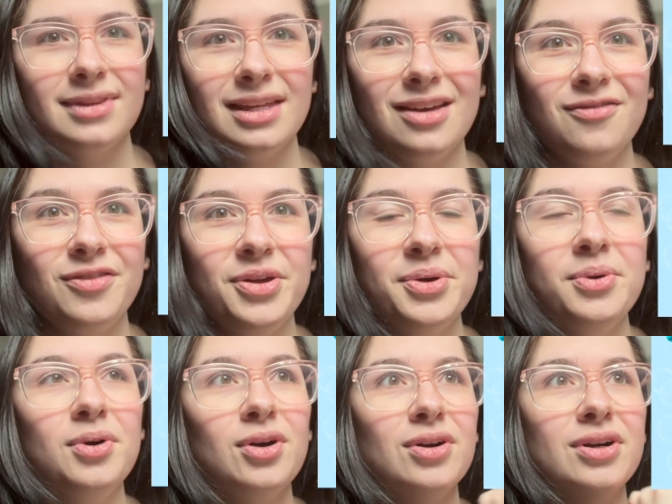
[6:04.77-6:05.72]
if you
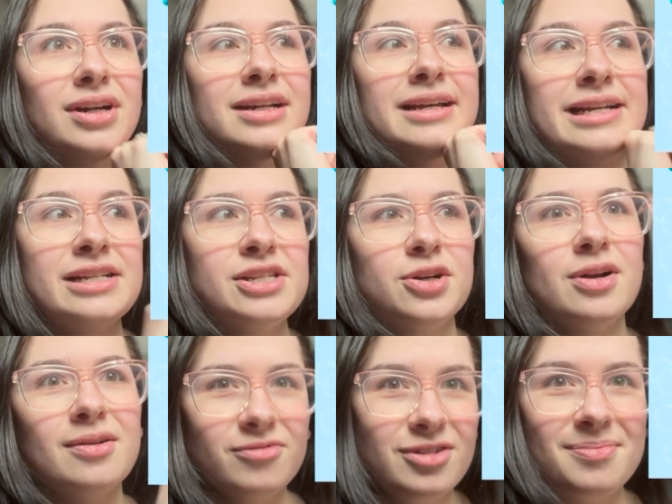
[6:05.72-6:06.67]
are an
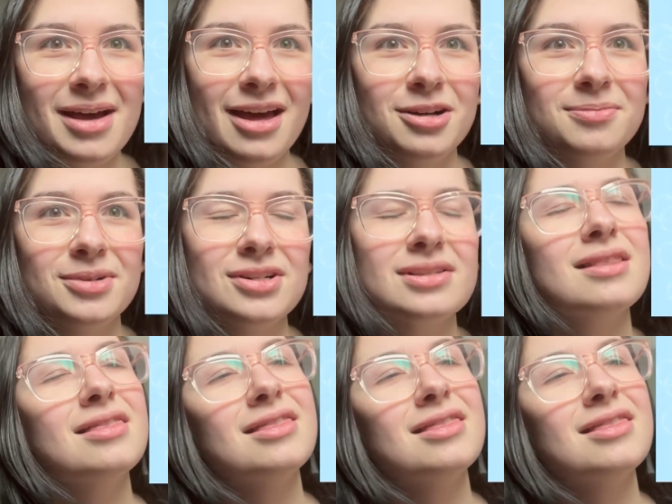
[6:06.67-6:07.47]
Instagram free pattern person,